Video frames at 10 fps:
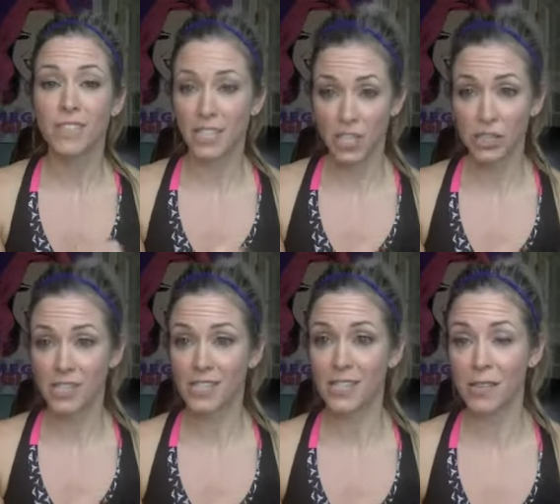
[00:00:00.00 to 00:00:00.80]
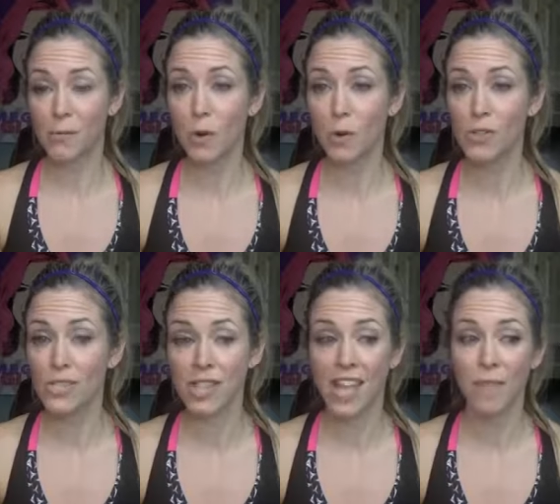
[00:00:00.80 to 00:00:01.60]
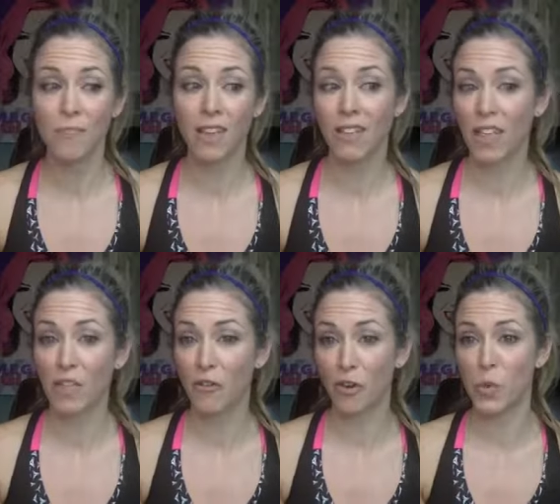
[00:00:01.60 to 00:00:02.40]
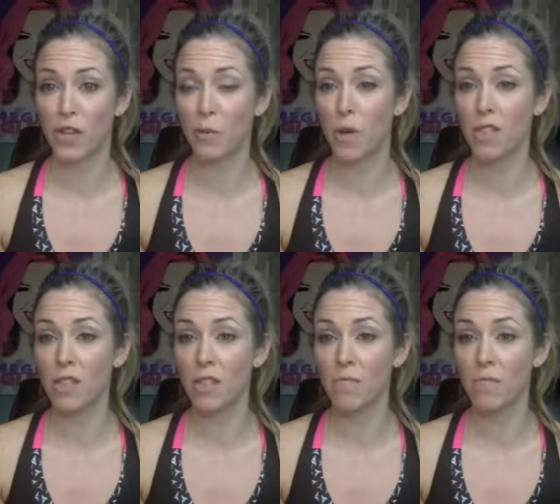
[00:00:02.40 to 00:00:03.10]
to hit your Success Club goals? Like, in like the first week of the month.